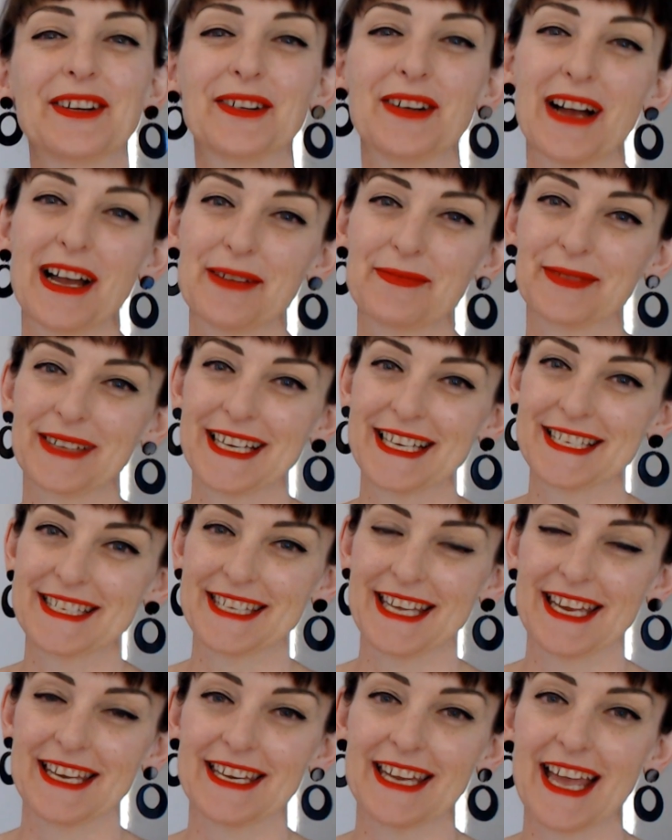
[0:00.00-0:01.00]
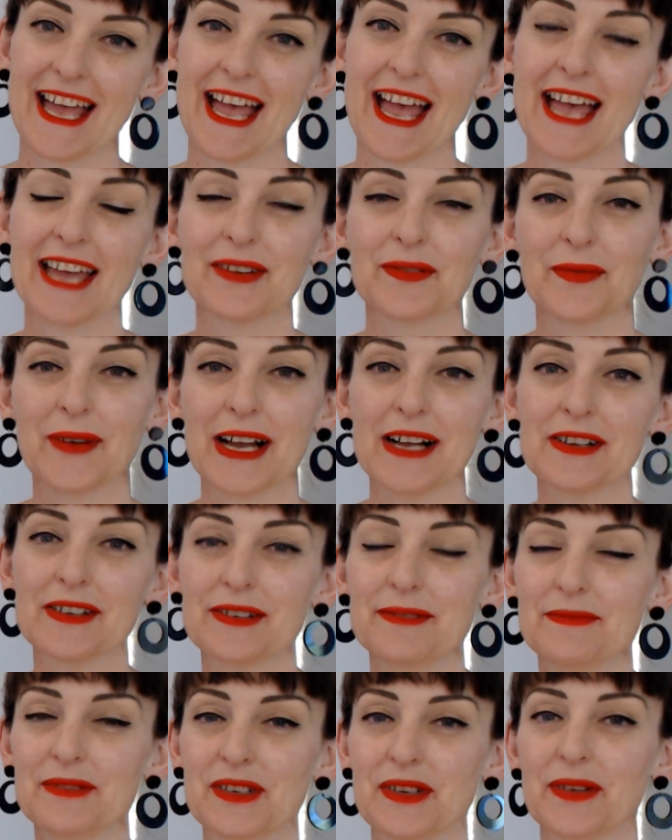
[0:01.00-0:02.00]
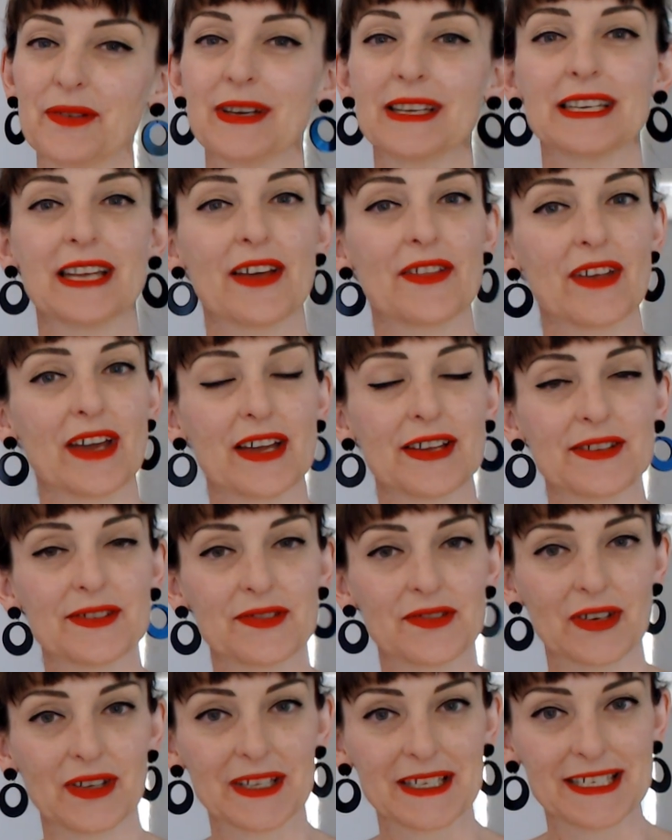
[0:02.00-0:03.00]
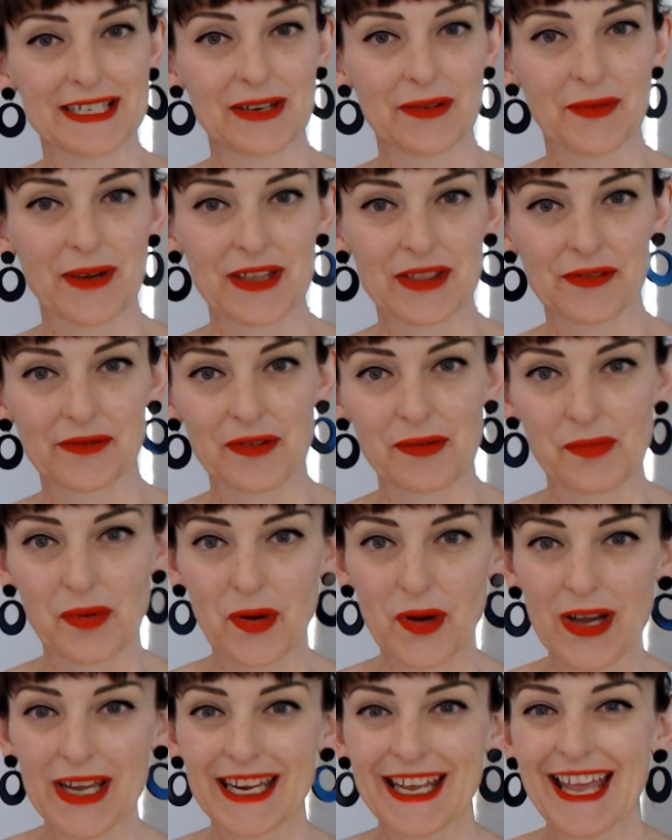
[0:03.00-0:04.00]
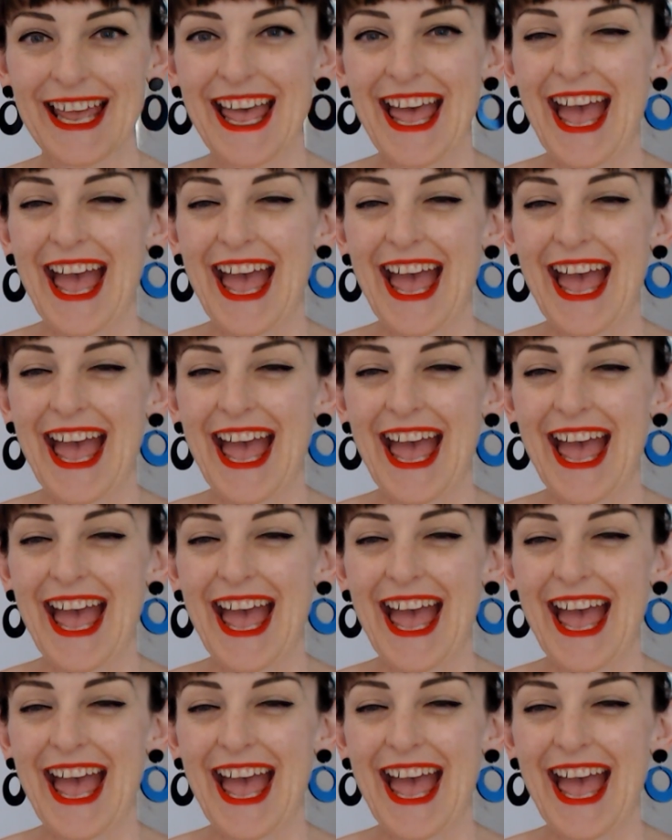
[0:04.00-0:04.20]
I'm Ksenia and welcome to another Astrology Weather Report.